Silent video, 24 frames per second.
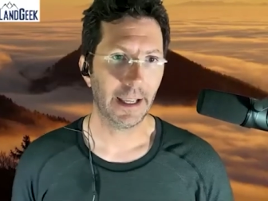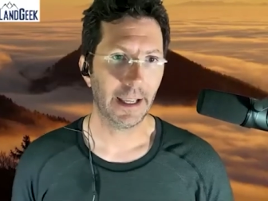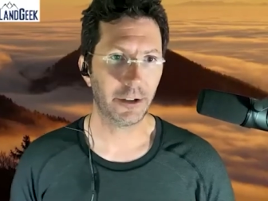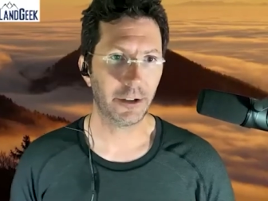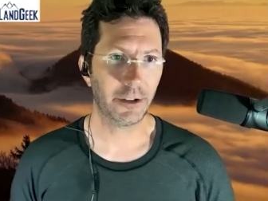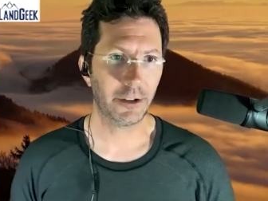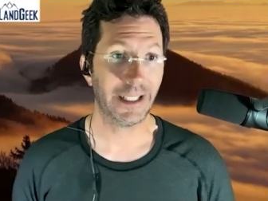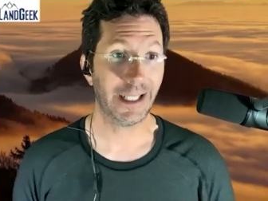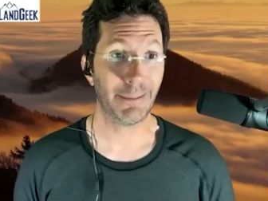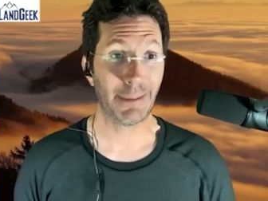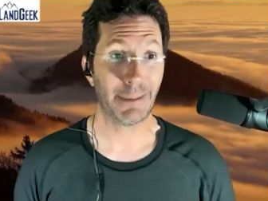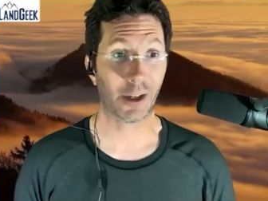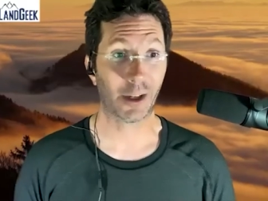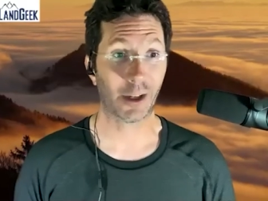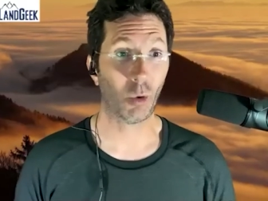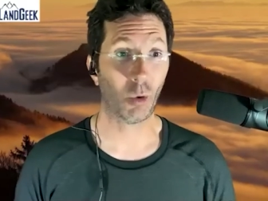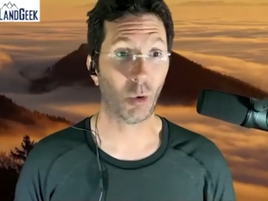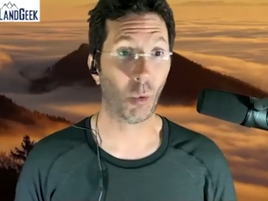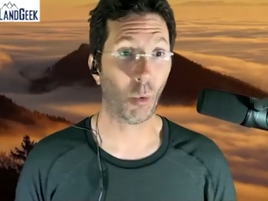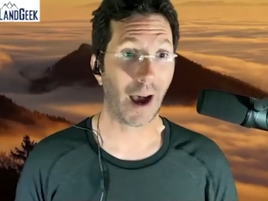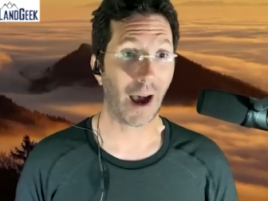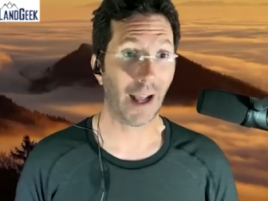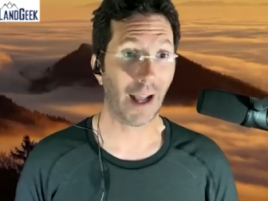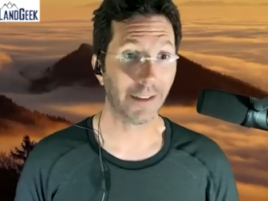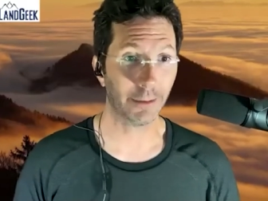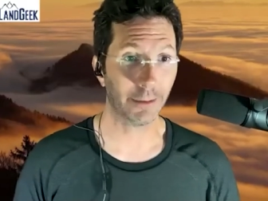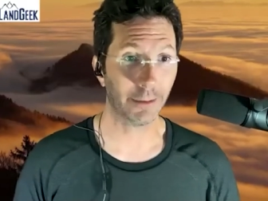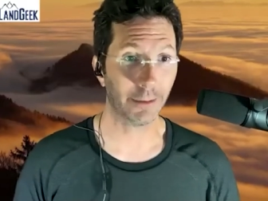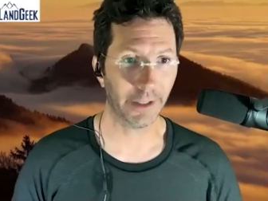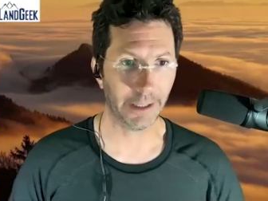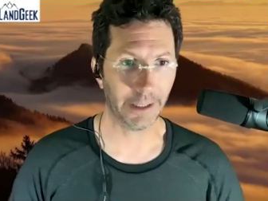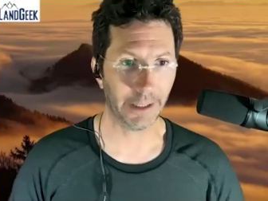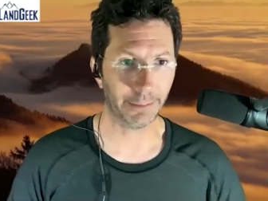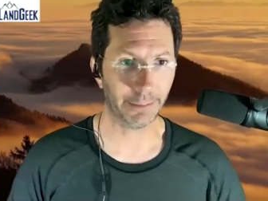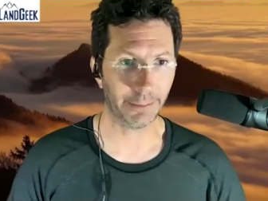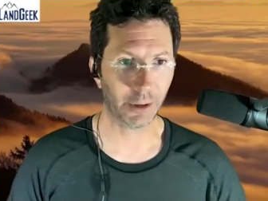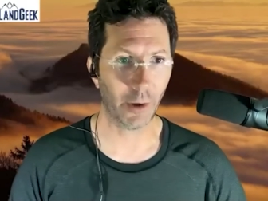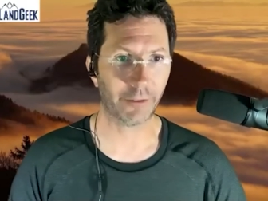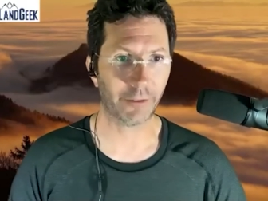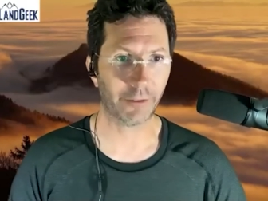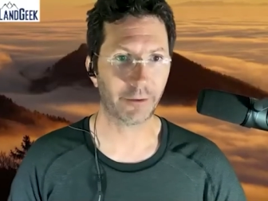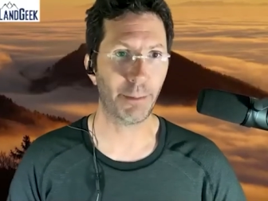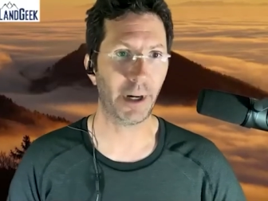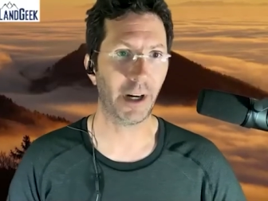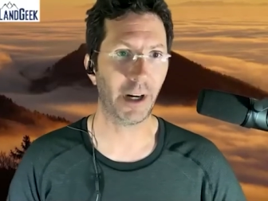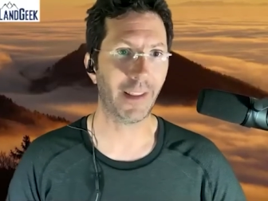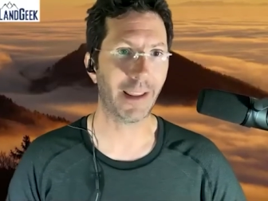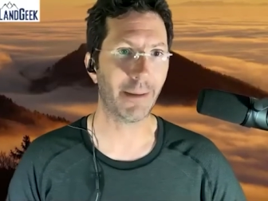She made a quantum leap, going
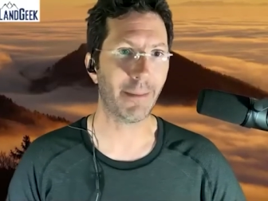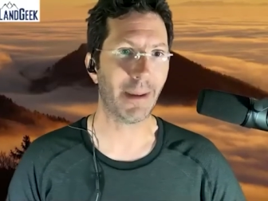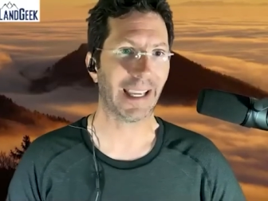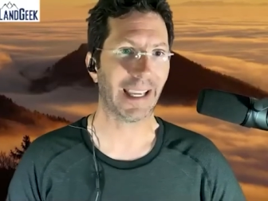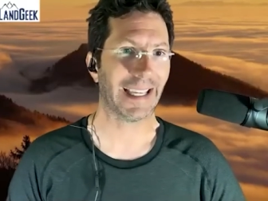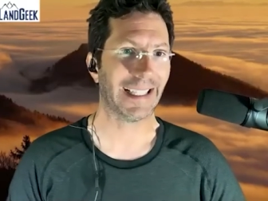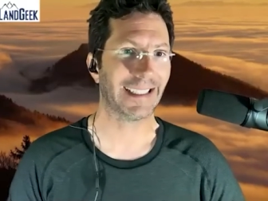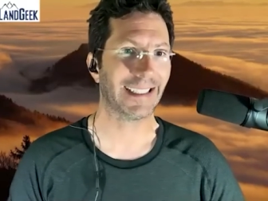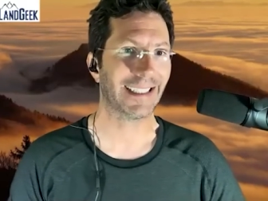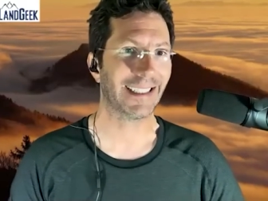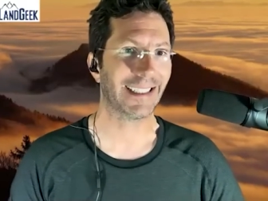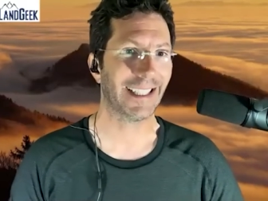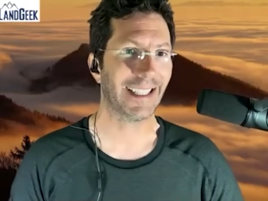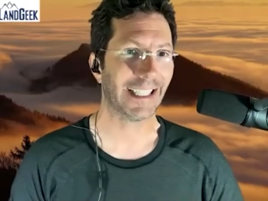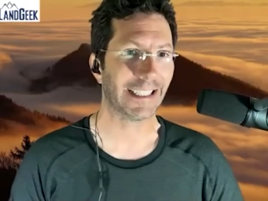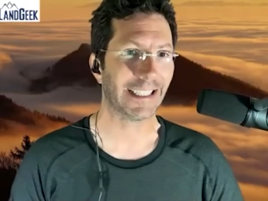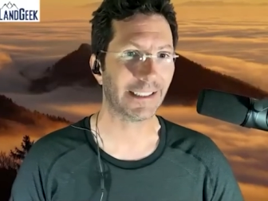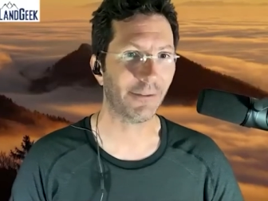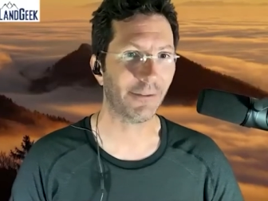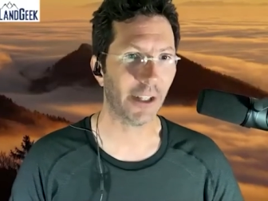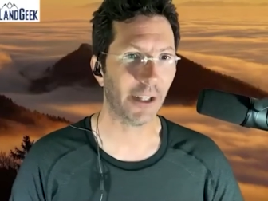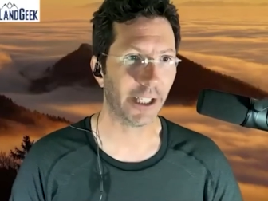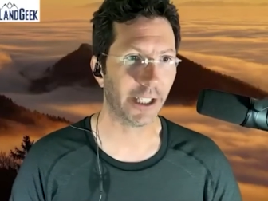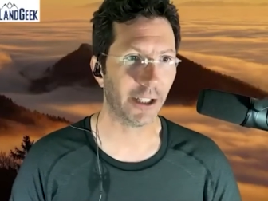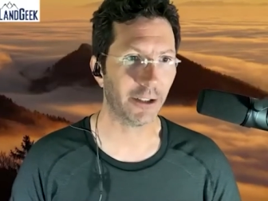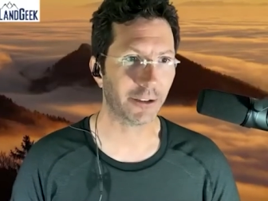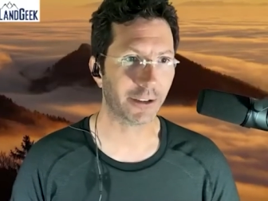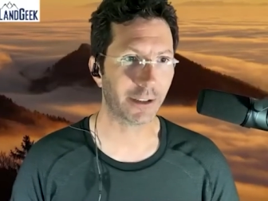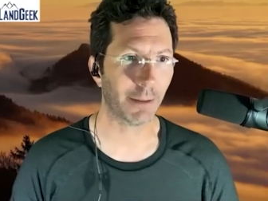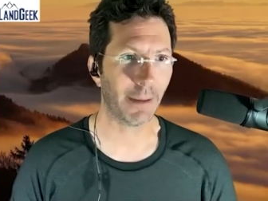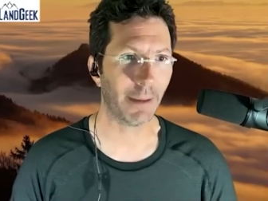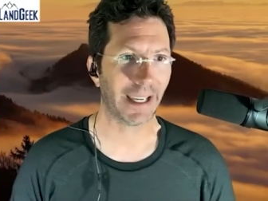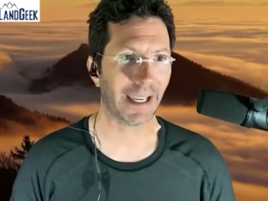from barely making six figures to